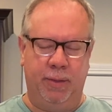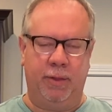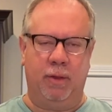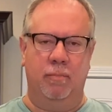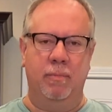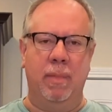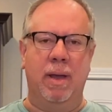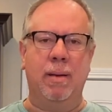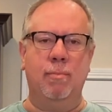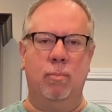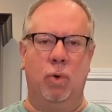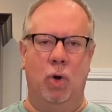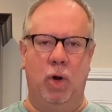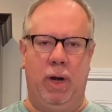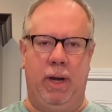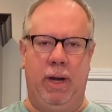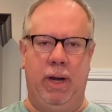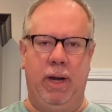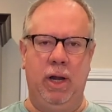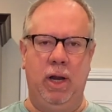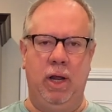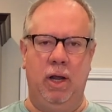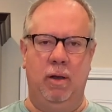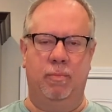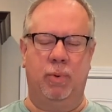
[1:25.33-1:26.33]

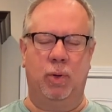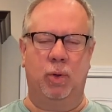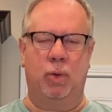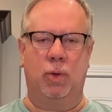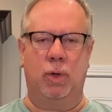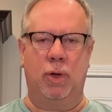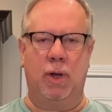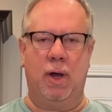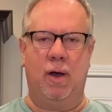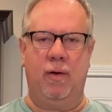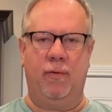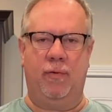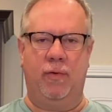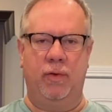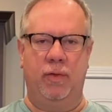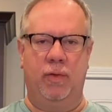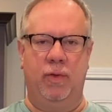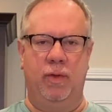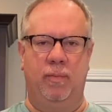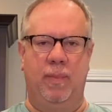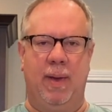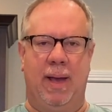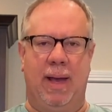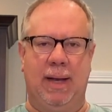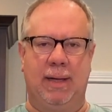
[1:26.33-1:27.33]
membrane pulled off of
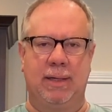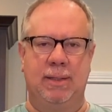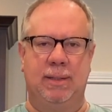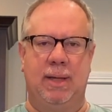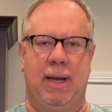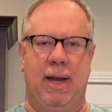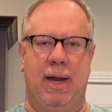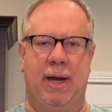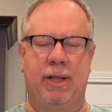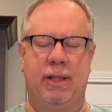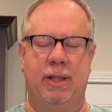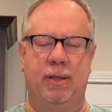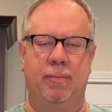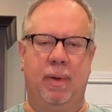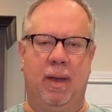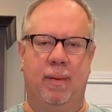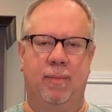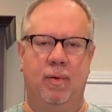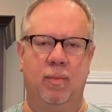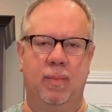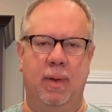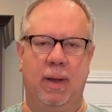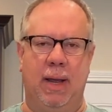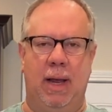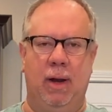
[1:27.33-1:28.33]
the back side of the
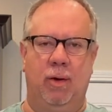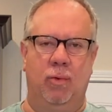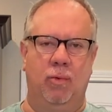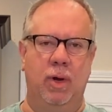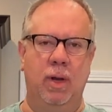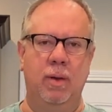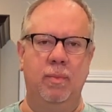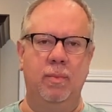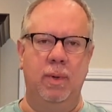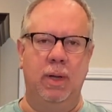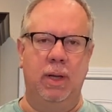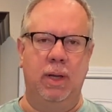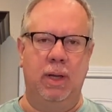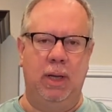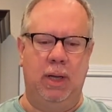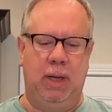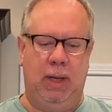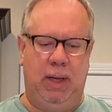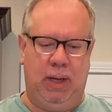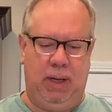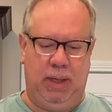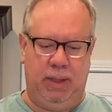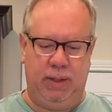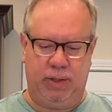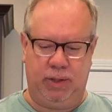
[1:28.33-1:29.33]
baby back rib
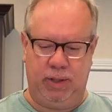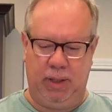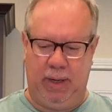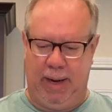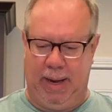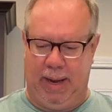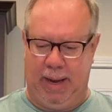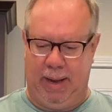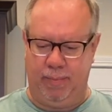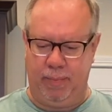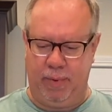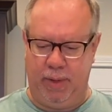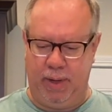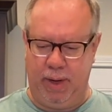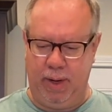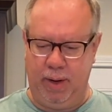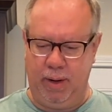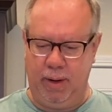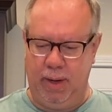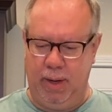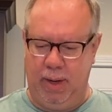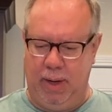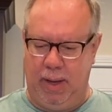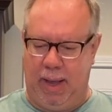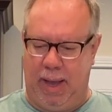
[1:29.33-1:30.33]
slab
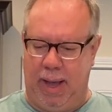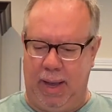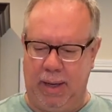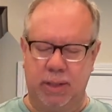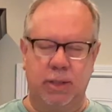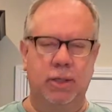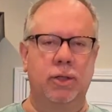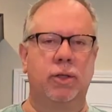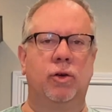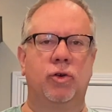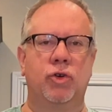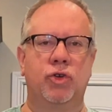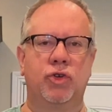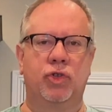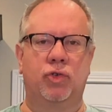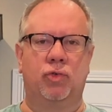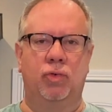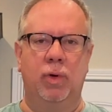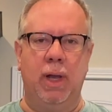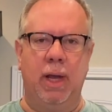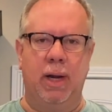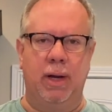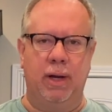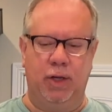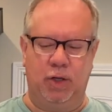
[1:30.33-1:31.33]
there. Actually, there's
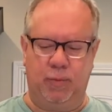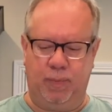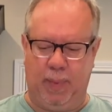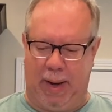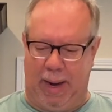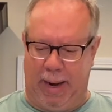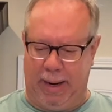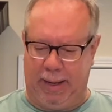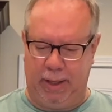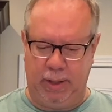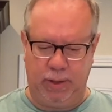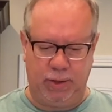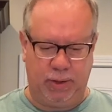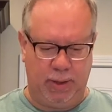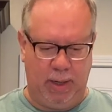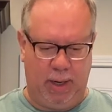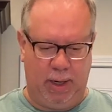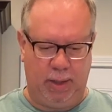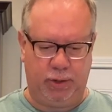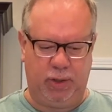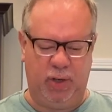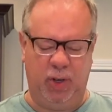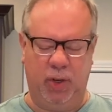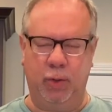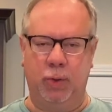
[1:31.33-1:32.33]
3 in this package,
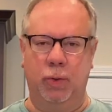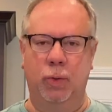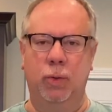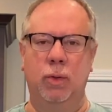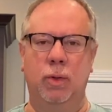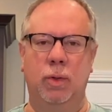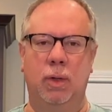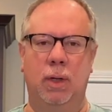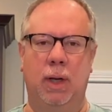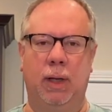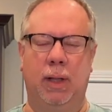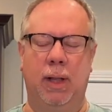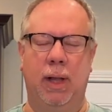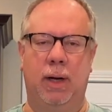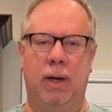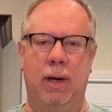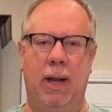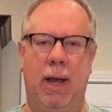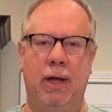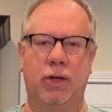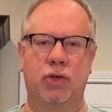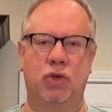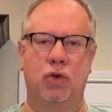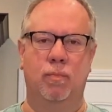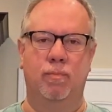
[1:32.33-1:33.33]
not 2. I've got an
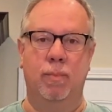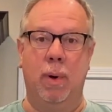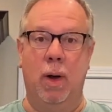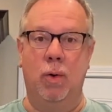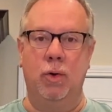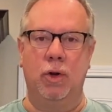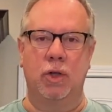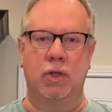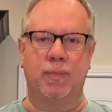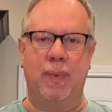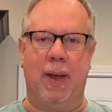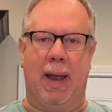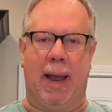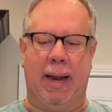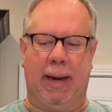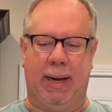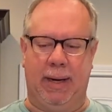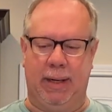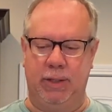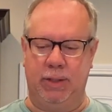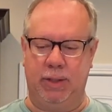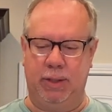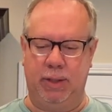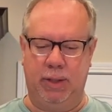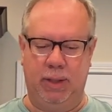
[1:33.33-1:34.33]
extra bonus
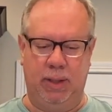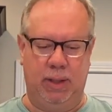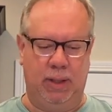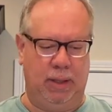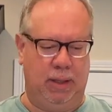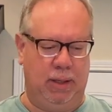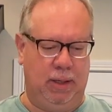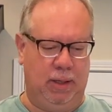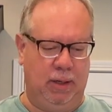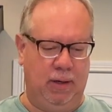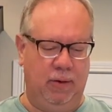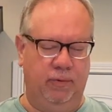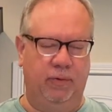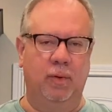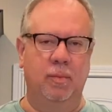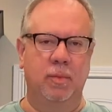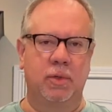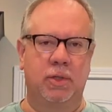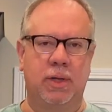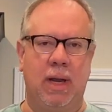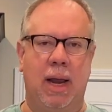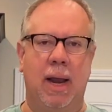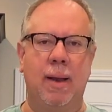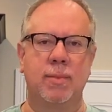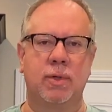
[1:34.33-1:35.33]
package from
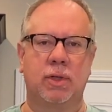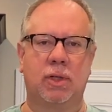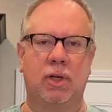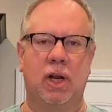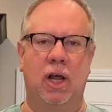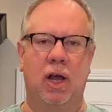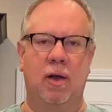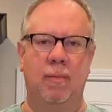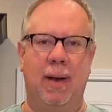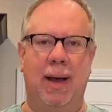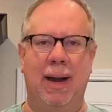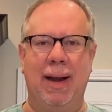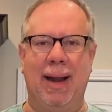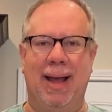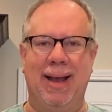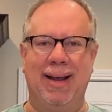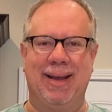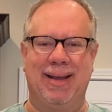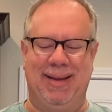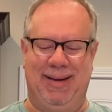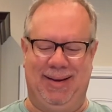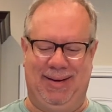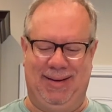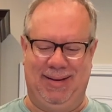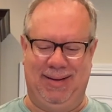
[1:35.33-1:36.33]
Sam's Club. I like
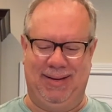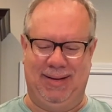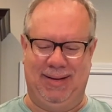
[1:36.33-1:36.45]
it.